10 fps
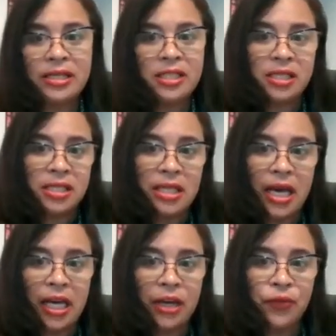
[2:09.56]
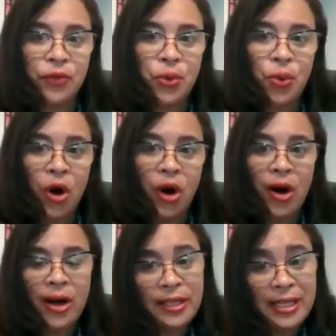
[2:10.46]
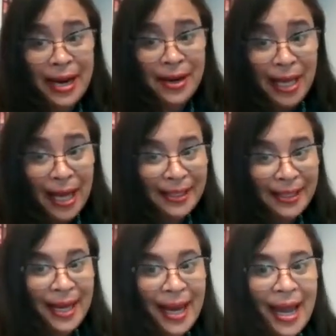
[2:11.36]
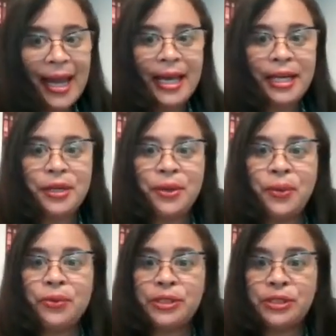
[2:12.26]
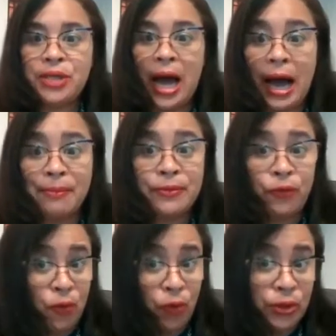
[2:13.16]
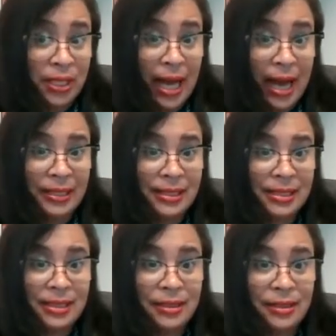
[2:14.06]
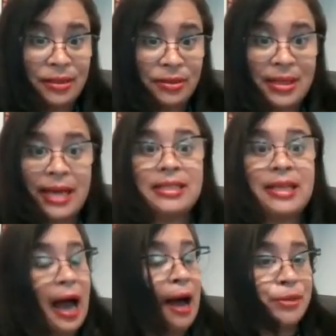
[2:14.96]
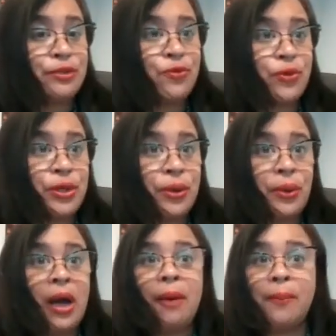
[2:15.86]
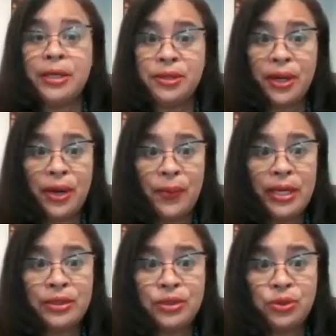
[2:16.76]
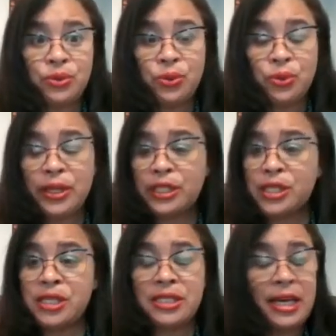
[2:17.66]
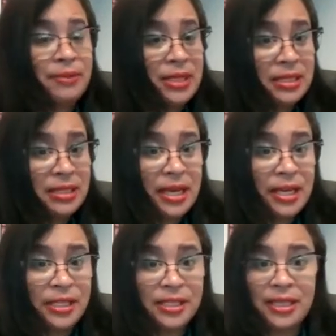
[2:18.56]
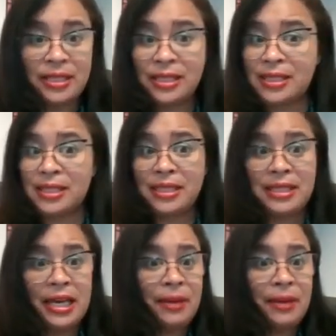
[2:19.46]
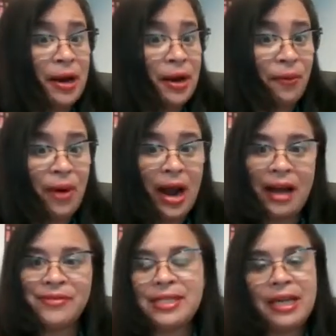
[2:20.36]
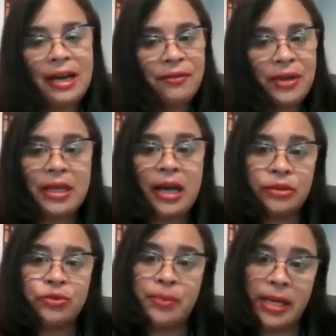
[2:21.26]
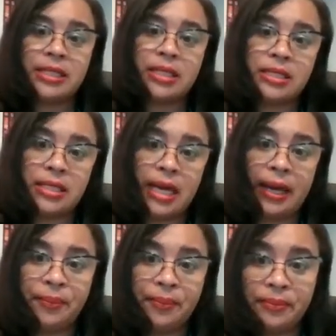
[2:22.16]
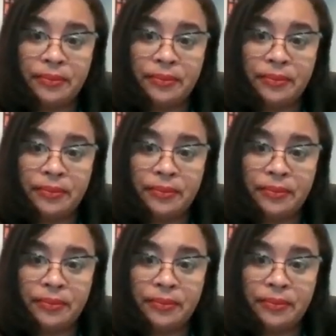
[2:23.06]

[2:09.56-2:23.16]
It's just like if you are on an airline and you opt for first class, that's an option for you, but you're going to get to the same destination. It's the same aircraft and everything else remains the same.